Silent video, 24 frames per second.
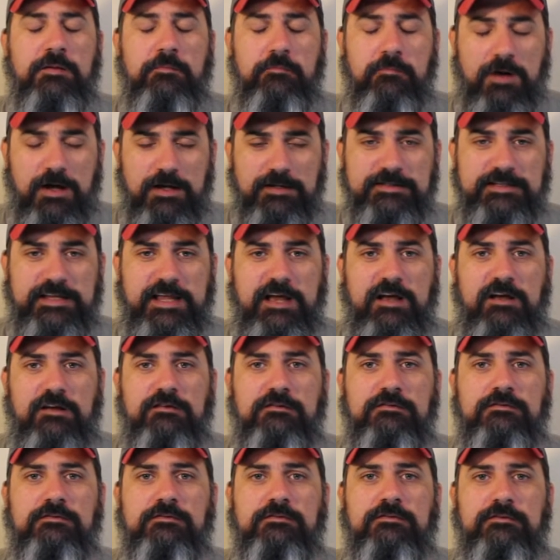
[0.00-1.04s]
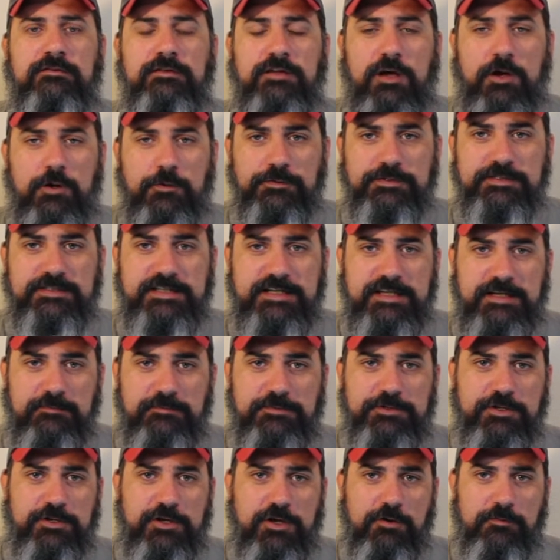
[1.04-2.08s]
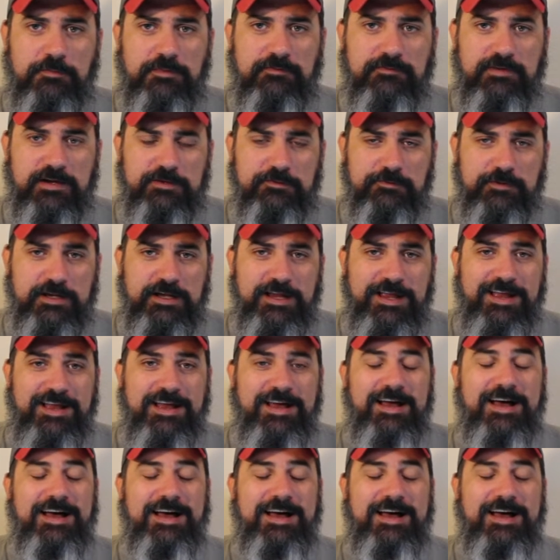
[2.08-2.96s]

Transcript: Moscow, the host team, took home the victory.